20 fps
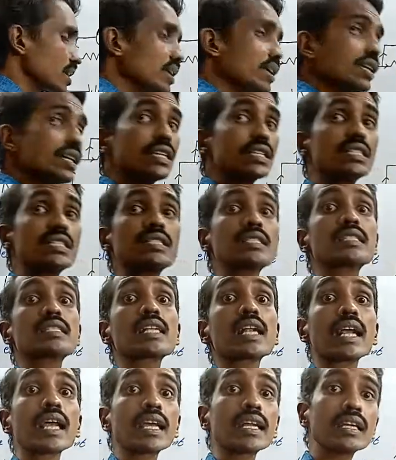a
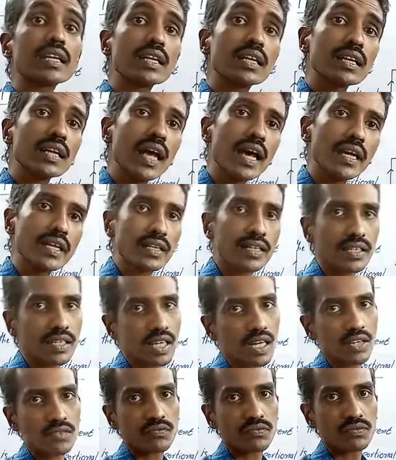straight line
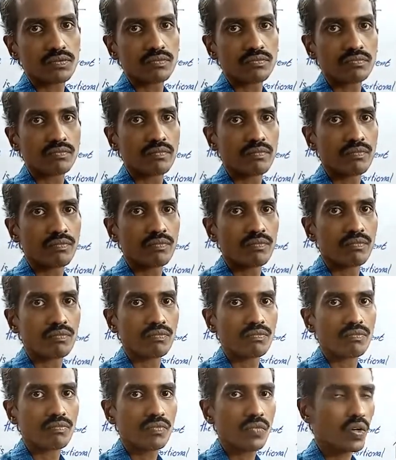graph.
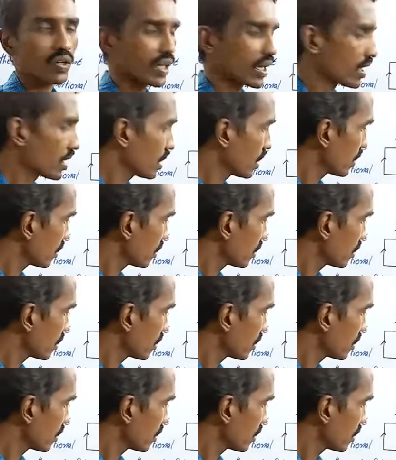Okay,